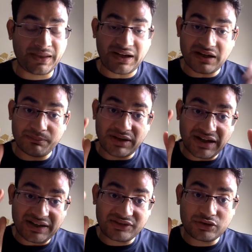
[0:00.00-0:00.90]
and
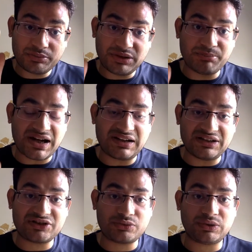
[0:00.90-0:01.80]
has to be
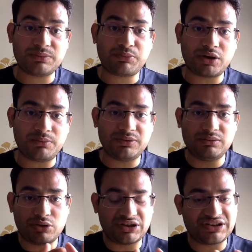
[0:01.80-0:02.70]
managed with proper
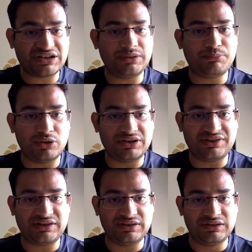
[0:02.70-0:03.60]
monetary
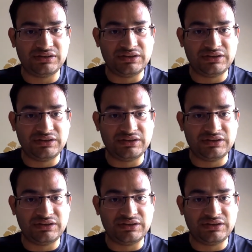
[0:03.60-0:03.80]
policy